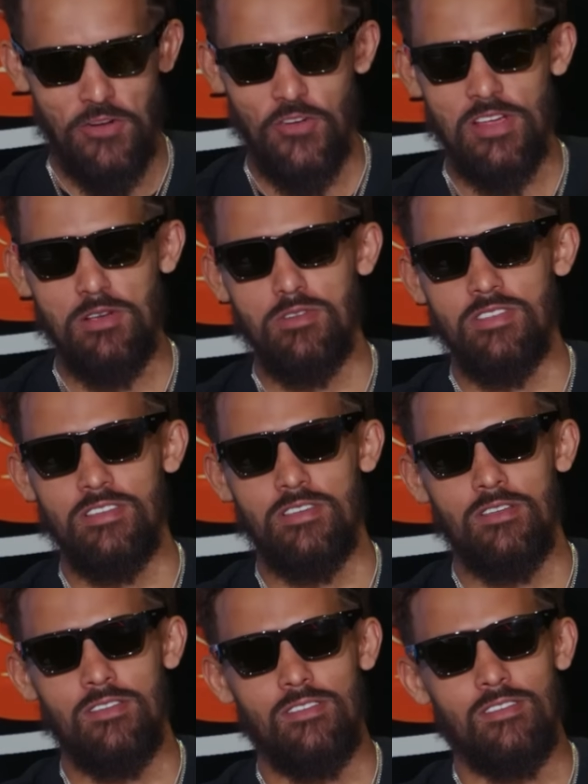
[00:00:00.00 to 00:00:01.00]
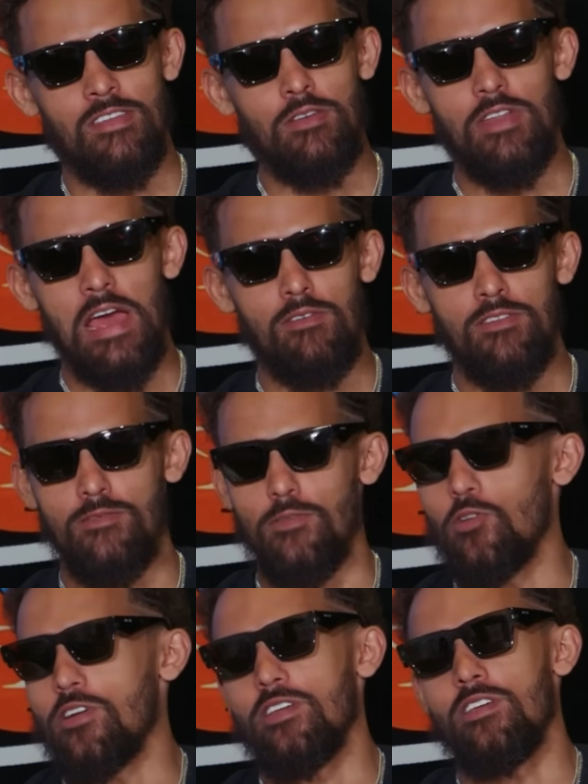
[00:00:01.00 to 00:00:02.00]
agree with he would average
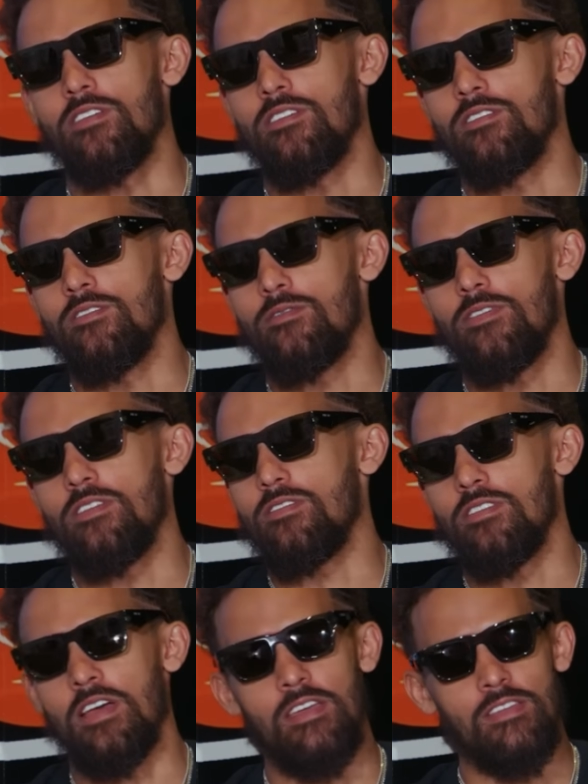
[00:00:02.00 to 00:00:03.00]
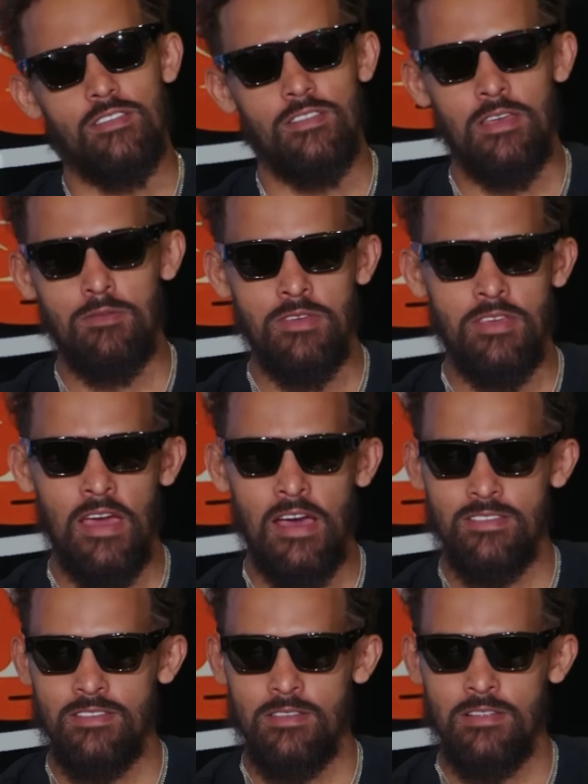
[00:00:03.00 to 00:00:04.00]
40 or 50, like, maybe
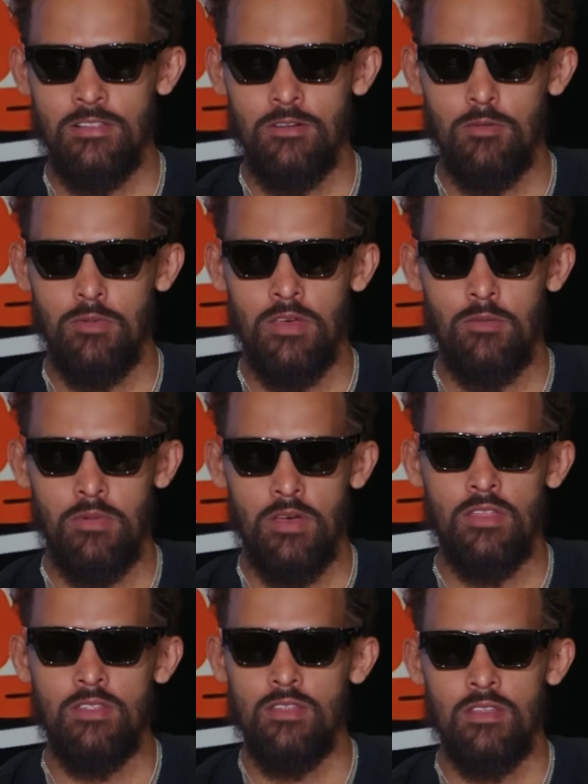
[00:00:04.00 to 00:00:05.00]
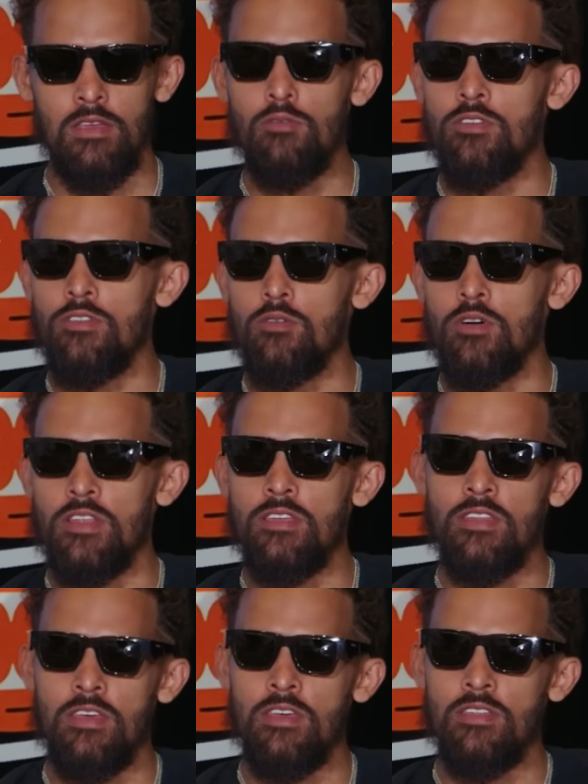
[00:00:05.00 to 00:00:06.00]
gassing a little bit, but he would do what he
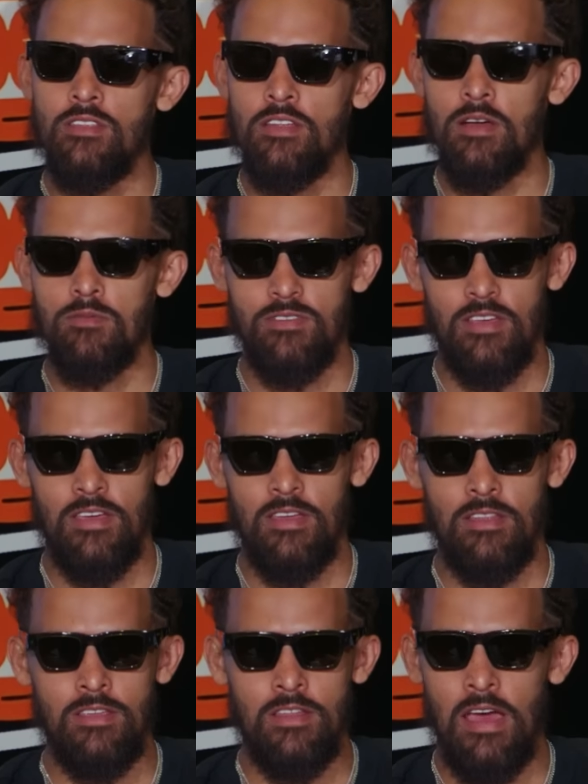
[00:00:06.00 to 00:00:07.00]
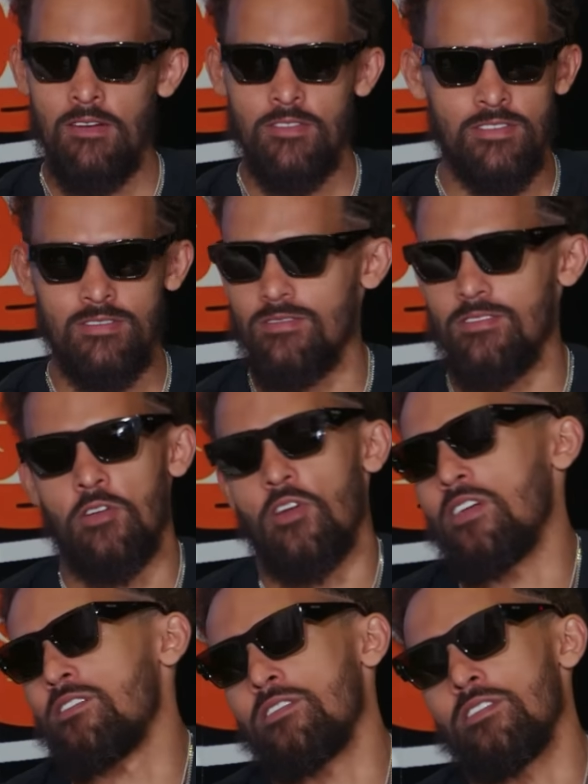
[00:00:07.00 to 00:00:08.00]
did. You know what I'm saying? He averaged
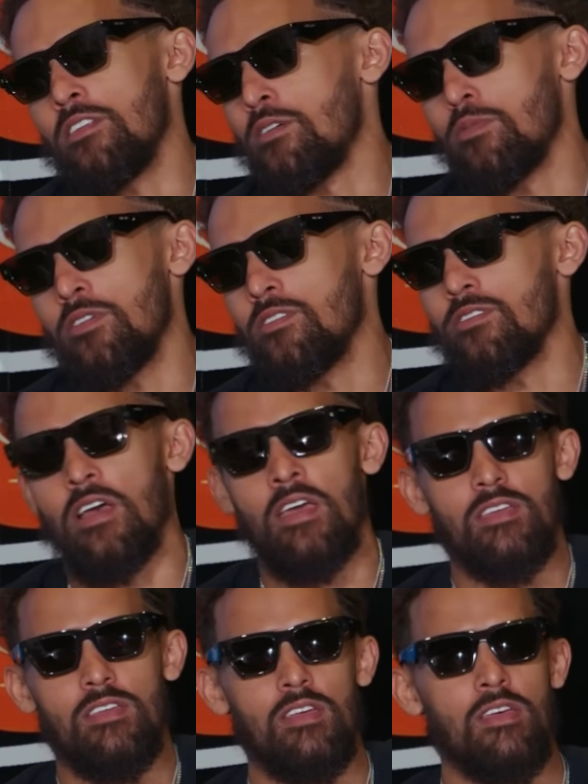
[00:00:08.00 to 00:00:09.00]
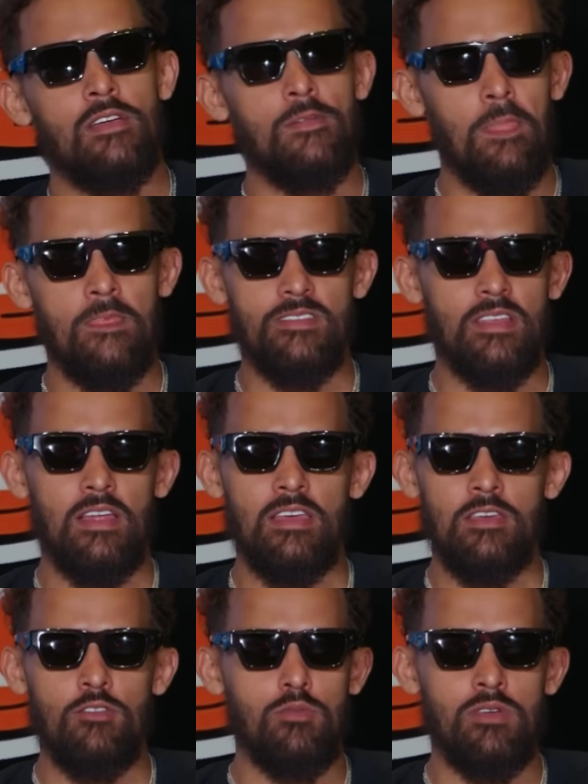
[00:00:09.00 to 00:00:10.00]
crazy numbers. Like, it's not like
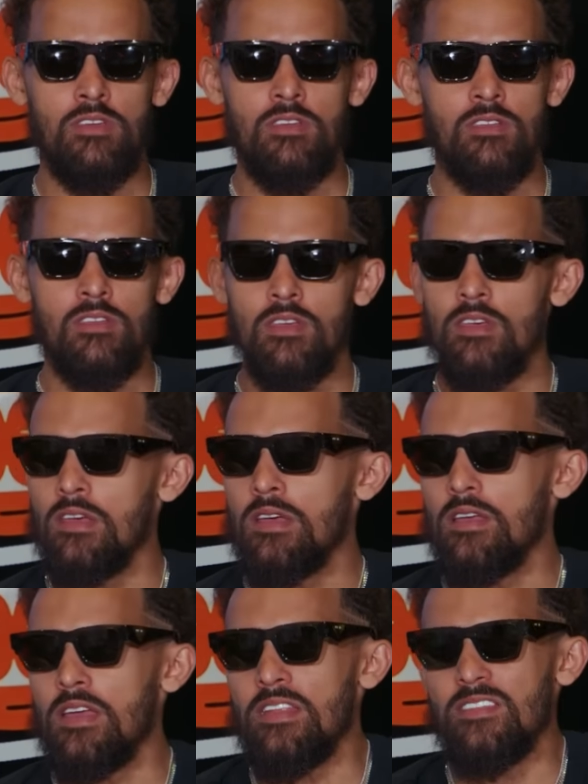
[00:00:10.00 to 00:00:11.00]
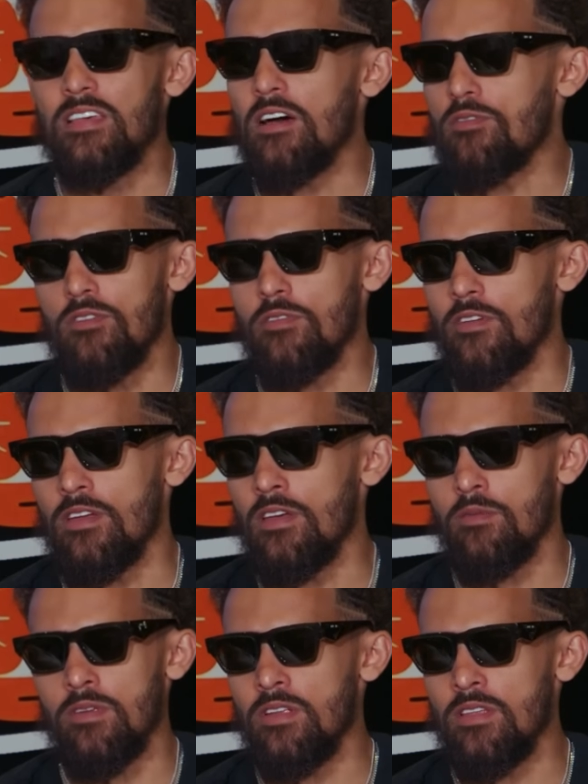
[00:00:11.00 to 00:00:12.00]
it would be any tougher for
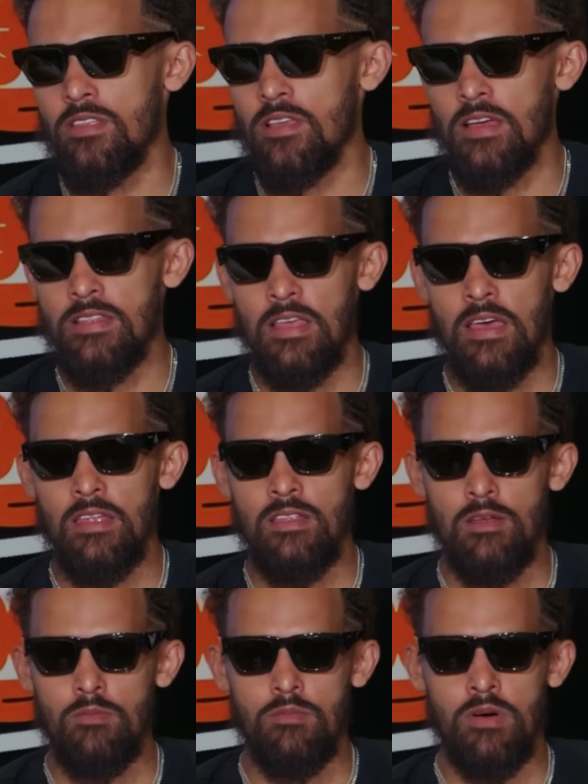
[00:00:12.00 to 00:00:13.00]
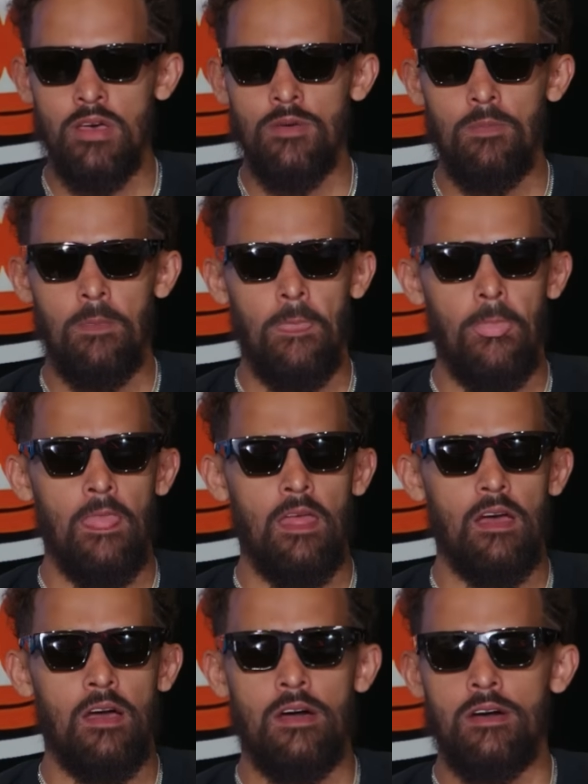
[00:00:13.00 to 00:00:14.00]
him or anything like that. But
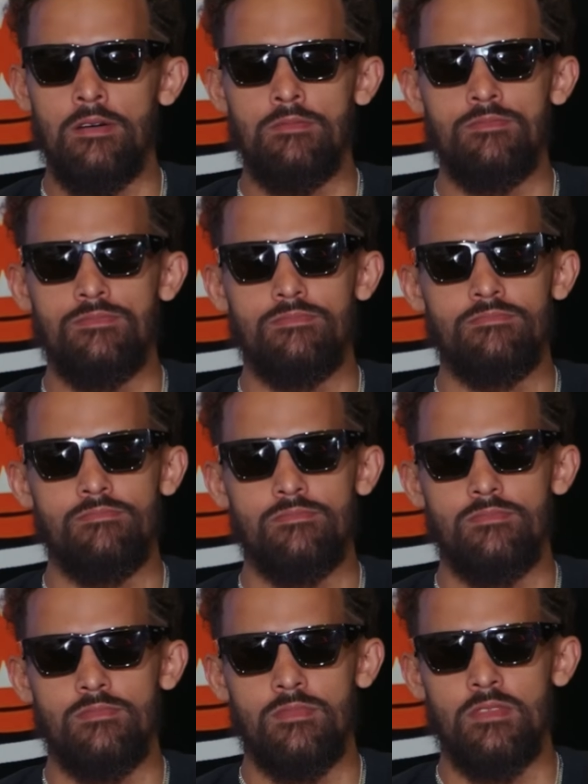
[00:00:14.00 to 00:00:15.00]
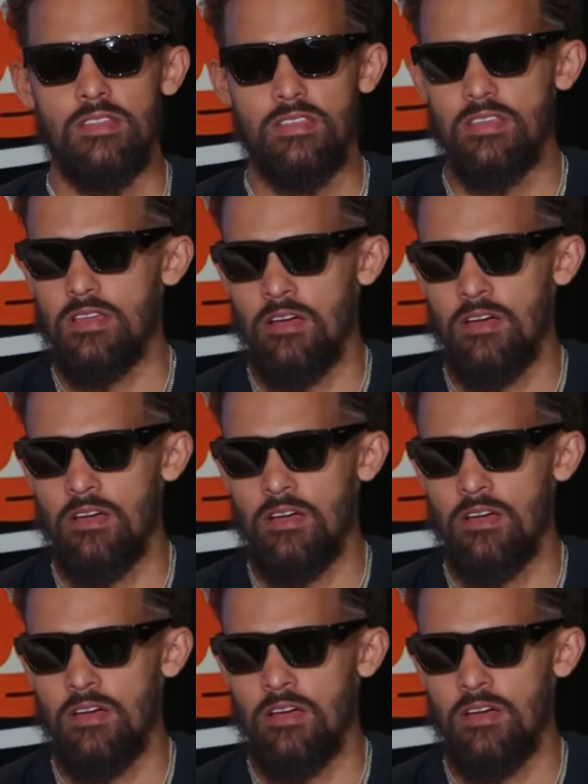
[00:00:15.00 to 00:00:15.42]
I think